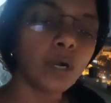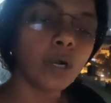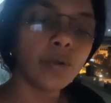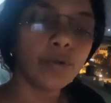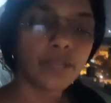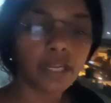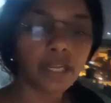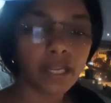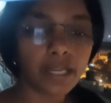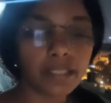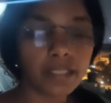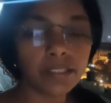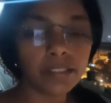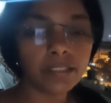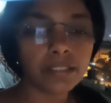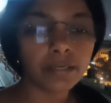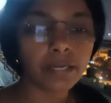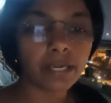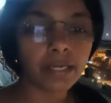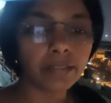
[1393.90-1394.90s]
just
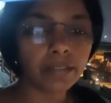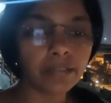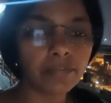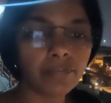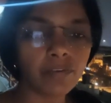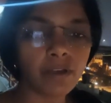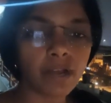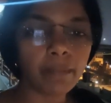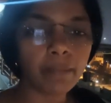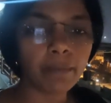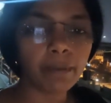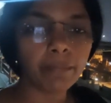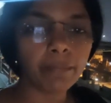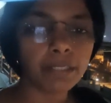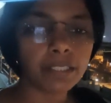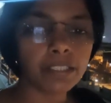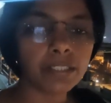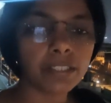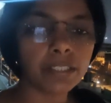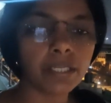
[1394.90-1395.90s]
rectify my
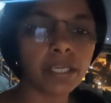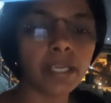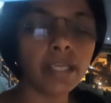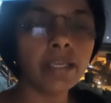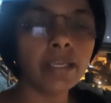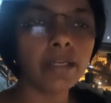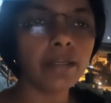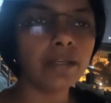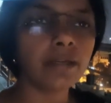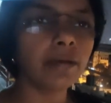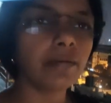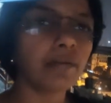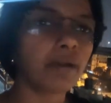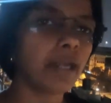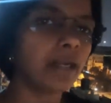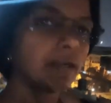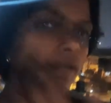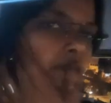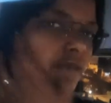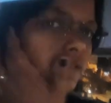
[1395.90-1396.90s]
mistake and correct it
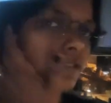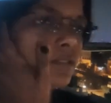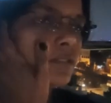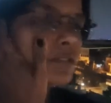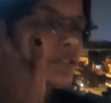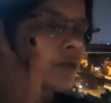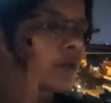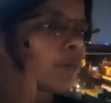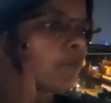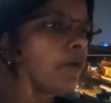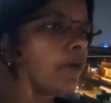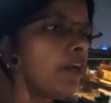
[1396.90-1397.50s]
in some way.